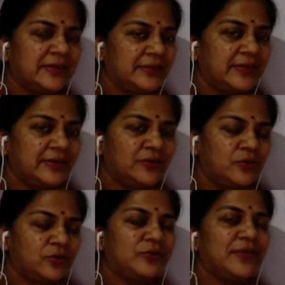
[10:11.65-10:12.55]
they
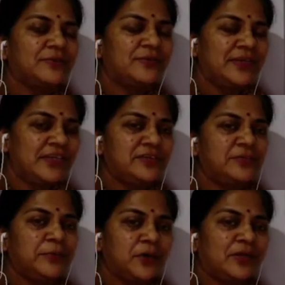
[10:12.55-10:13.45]
you know that each
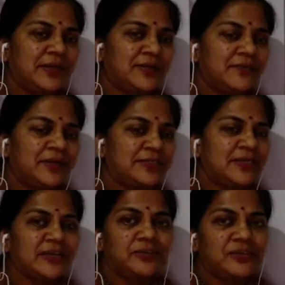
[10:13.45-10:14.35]
meiotic event is
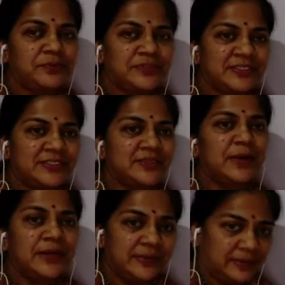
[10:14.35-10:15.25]
actually preceded
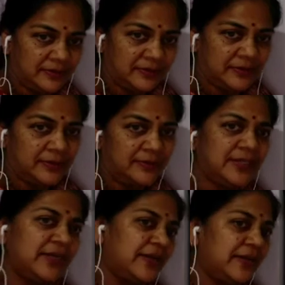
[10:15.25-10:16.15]
by uh, DNA